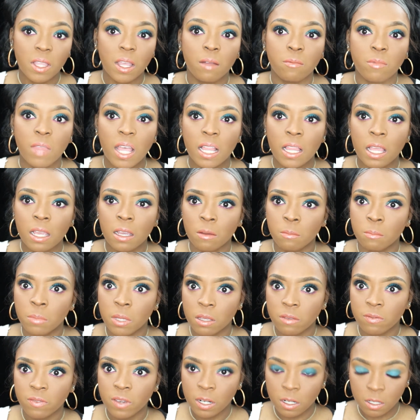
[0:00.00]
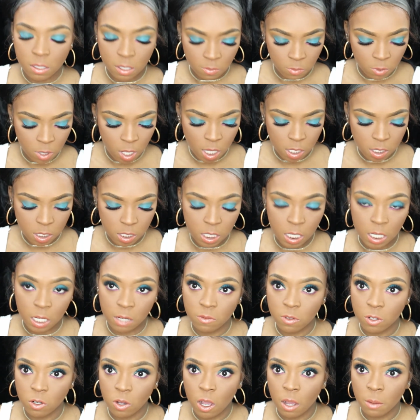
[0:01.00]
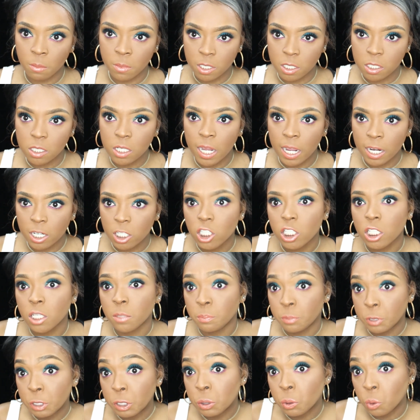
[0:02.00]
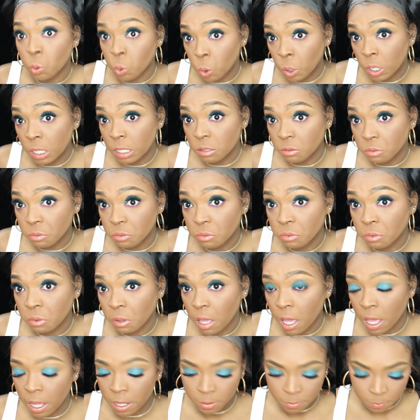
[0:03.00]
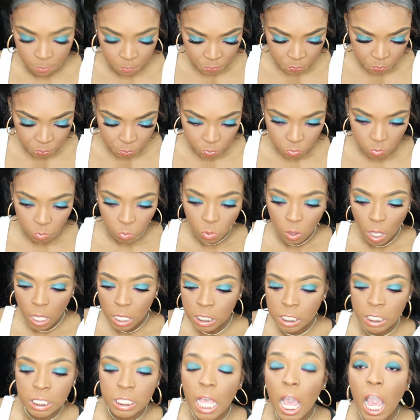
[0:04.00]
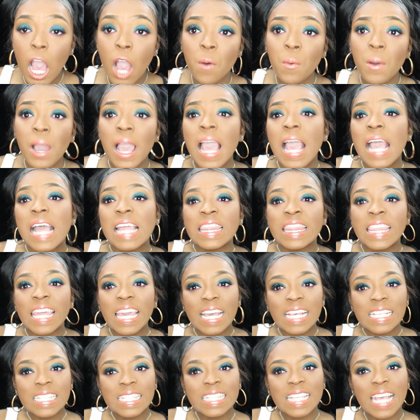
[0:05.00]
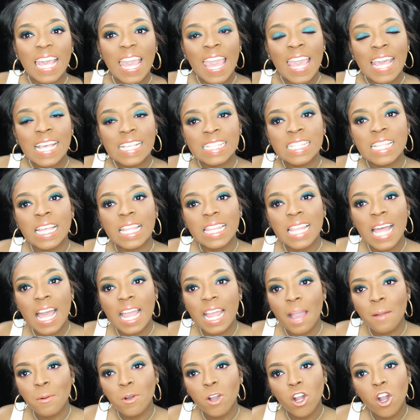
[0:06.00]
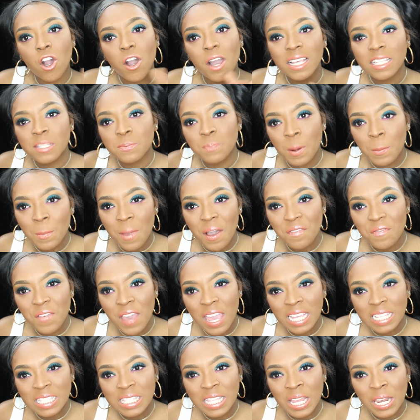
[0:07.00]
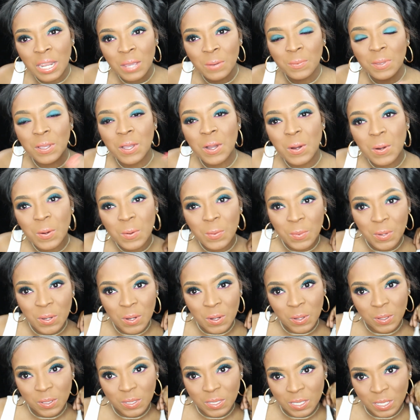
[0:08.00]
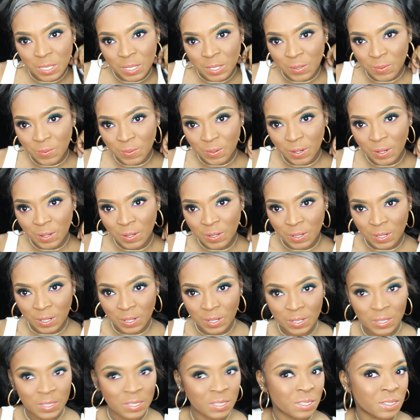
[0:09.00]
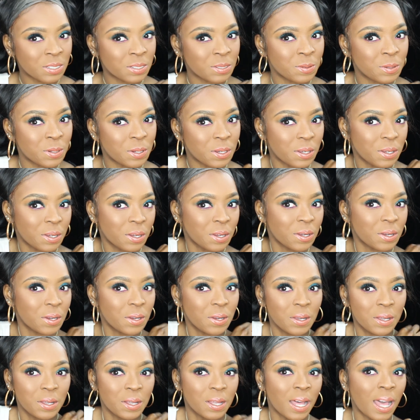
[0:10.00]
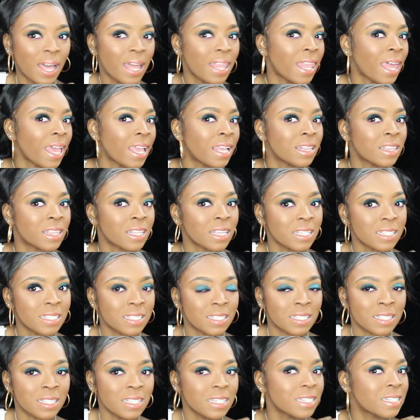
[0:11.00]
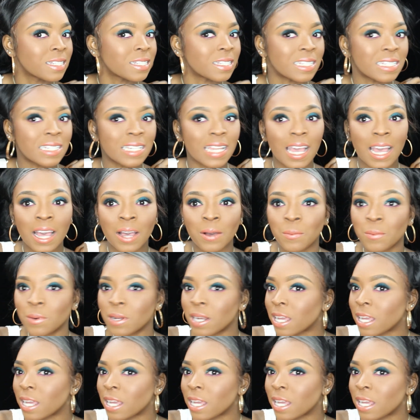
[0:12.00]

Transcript: Not like a big fan of lip gloss because I never know how much to actually put on. Okay. So this is the look. I'm going to go ahead and spread my face, and then we're gonna see it in this. I like this. Look at that.